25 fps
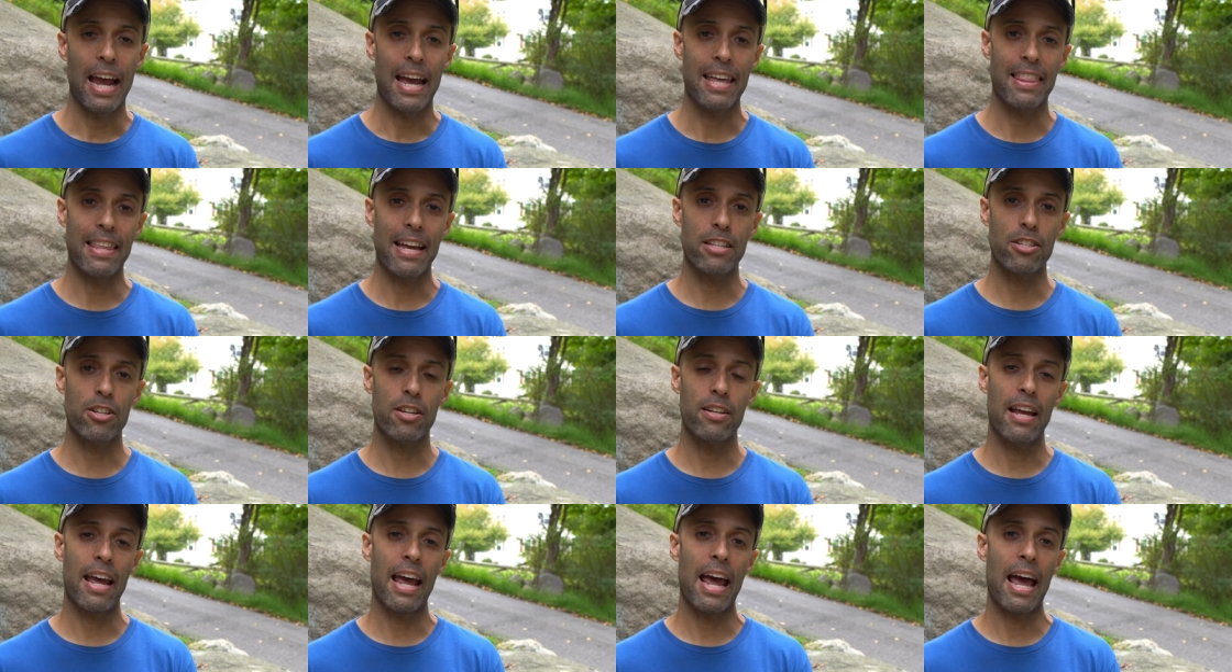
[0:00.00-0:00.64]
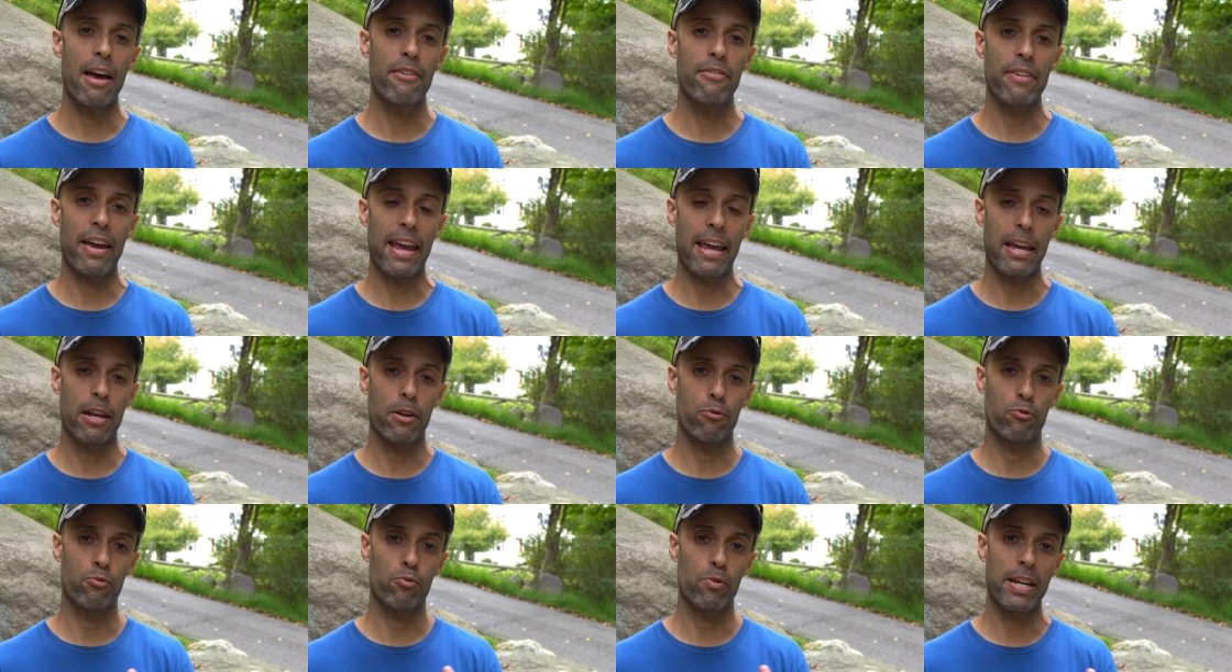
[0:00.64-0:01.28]
and that's going to have
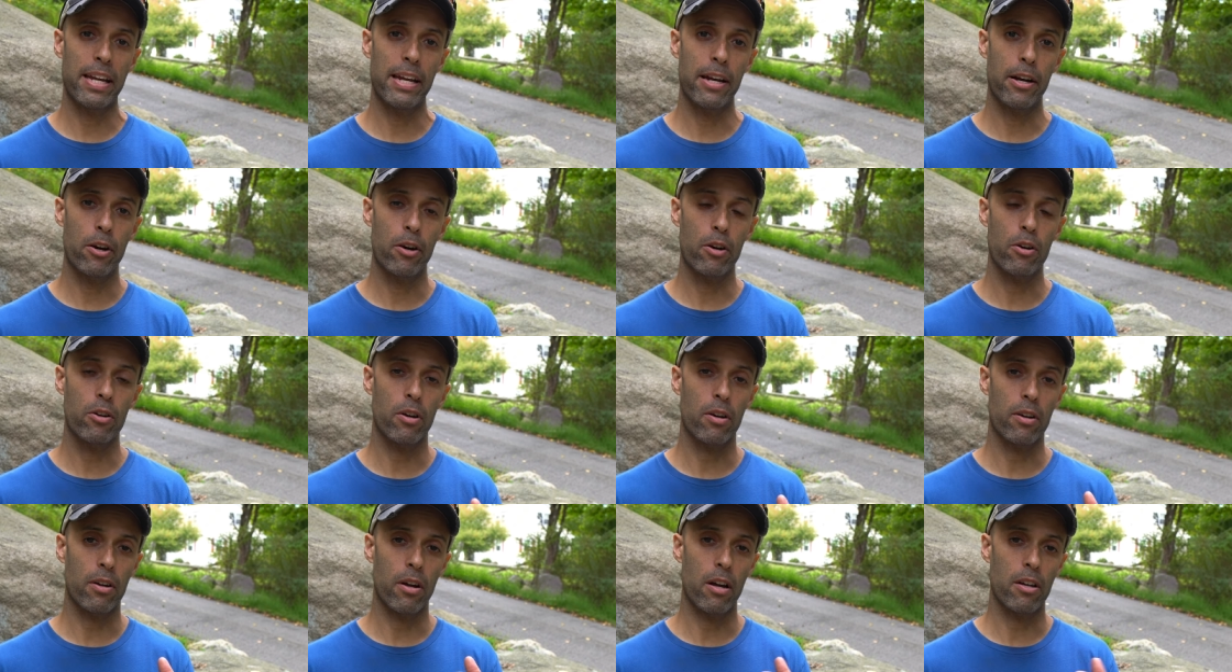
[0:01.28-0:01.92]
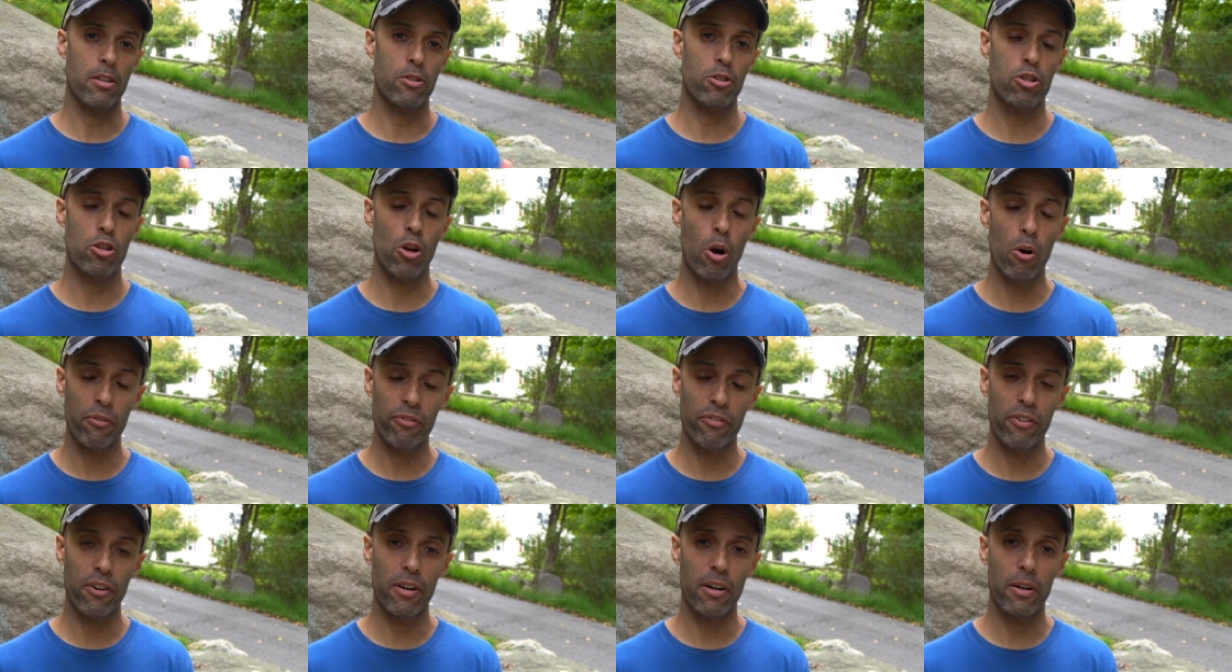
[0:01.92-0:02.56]
a rear uh,
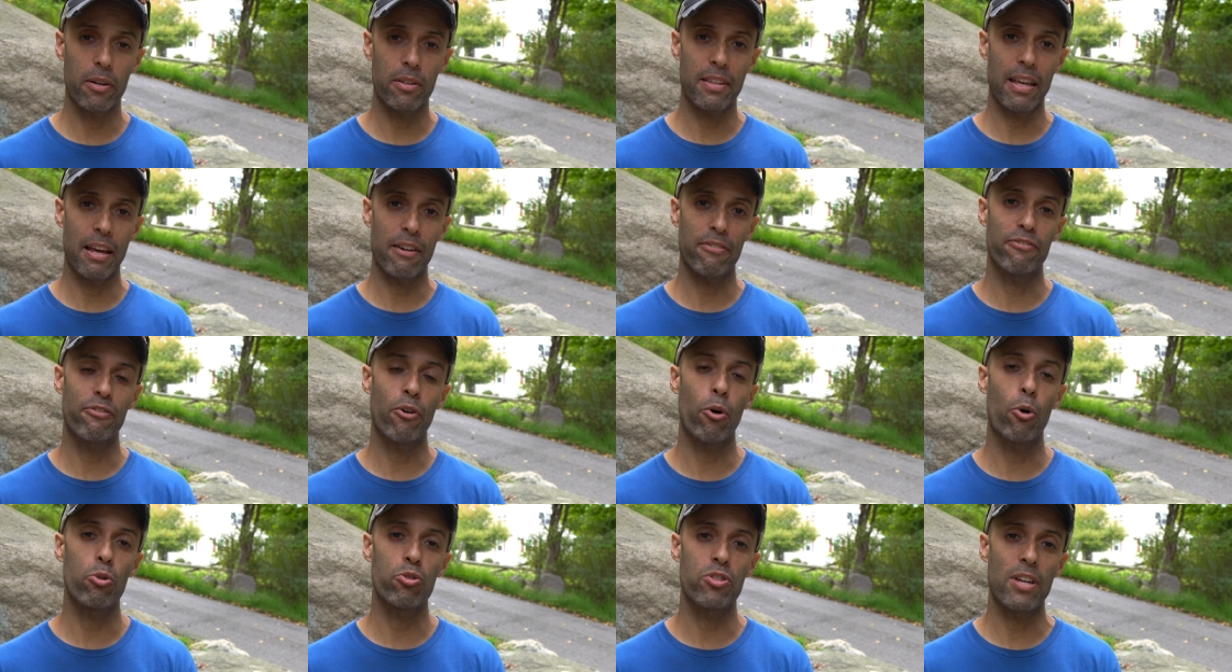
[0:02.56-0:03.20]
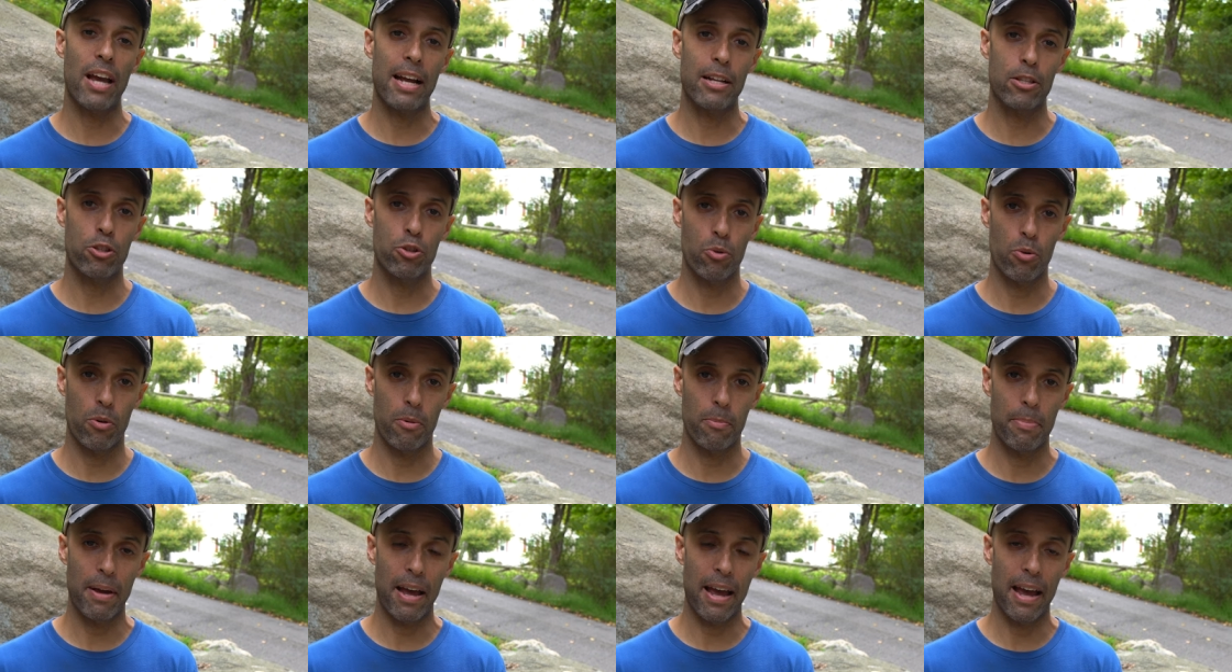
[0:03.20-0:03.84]
sofa that folds out to
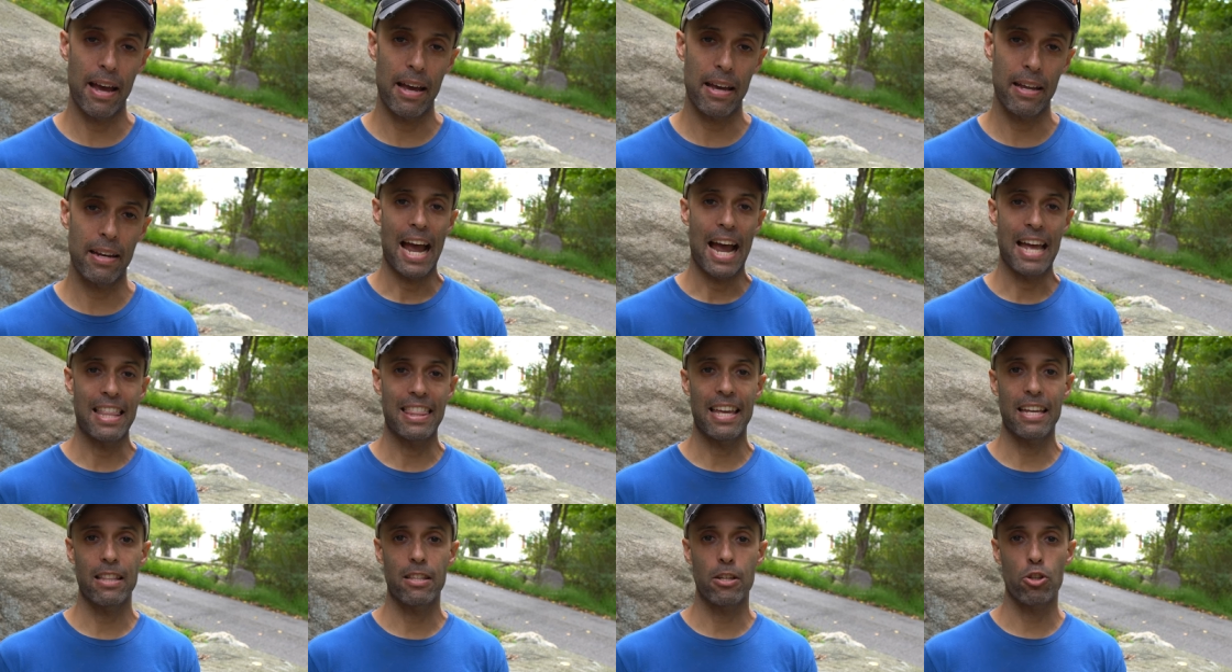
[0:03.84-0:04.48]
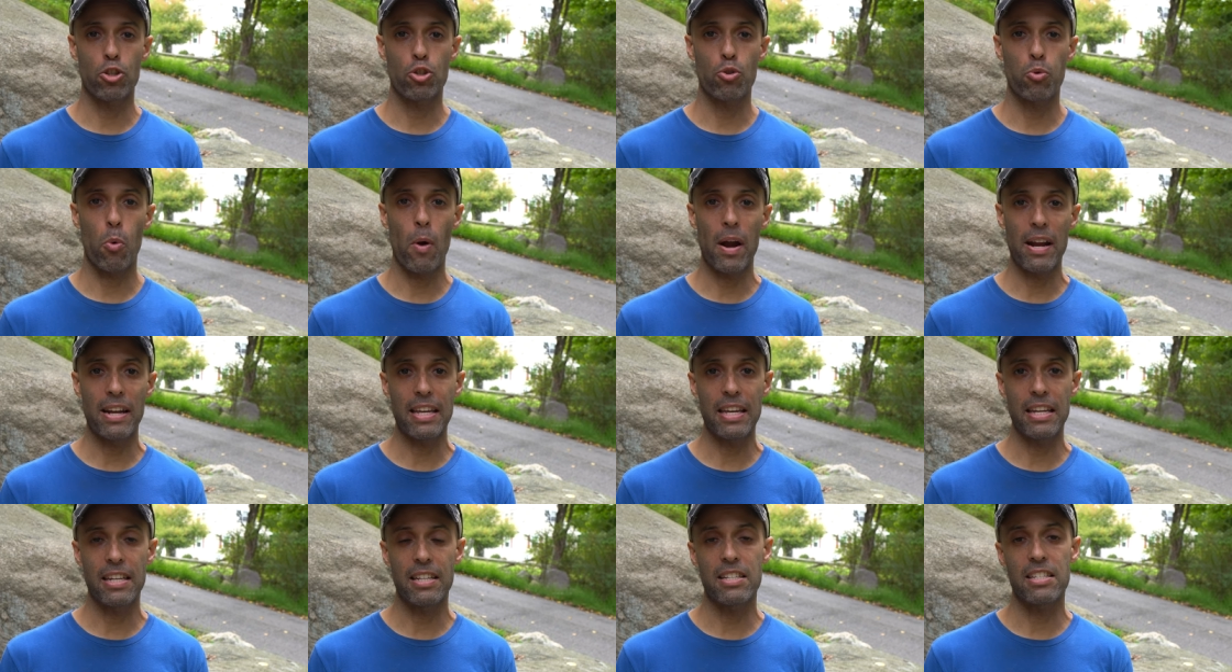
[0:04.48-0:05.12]
a bed, and then the
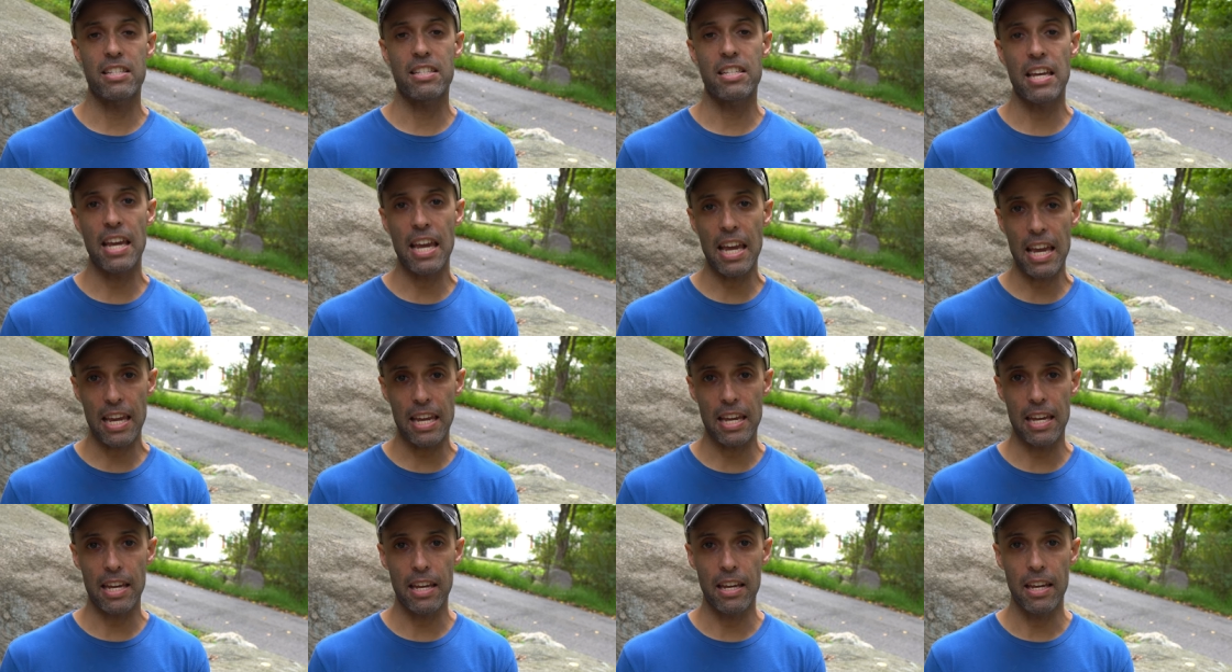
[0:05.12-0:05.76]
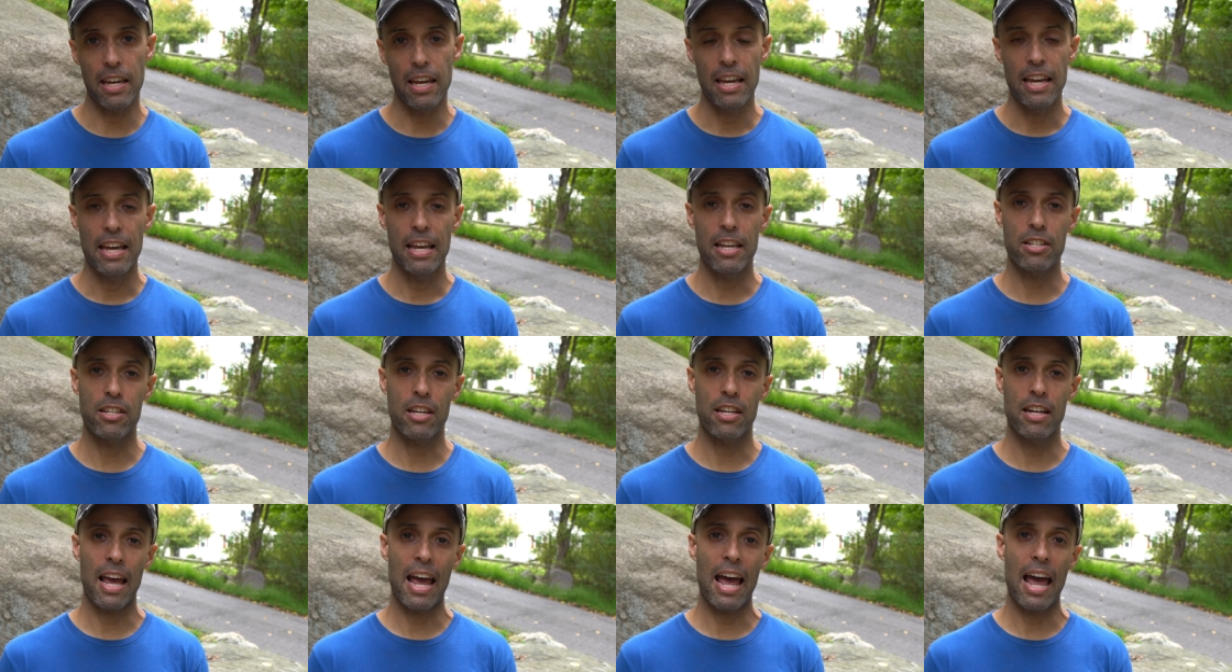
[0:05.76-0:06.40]
20T is
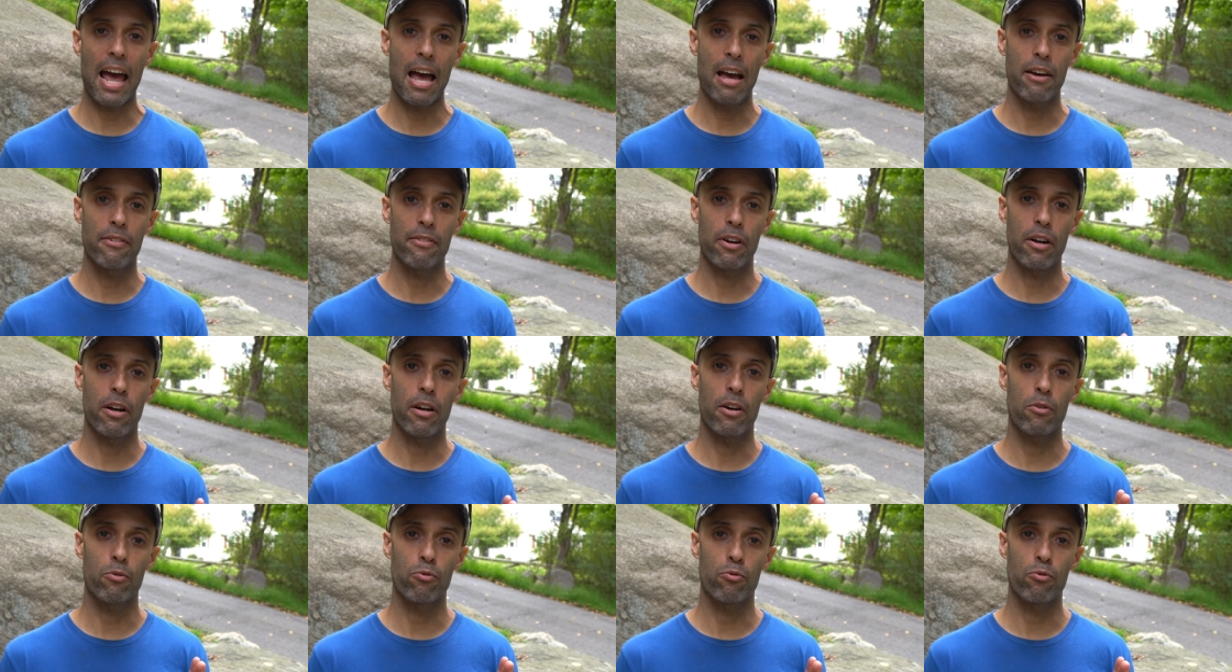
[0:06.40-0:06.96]
going to have uh,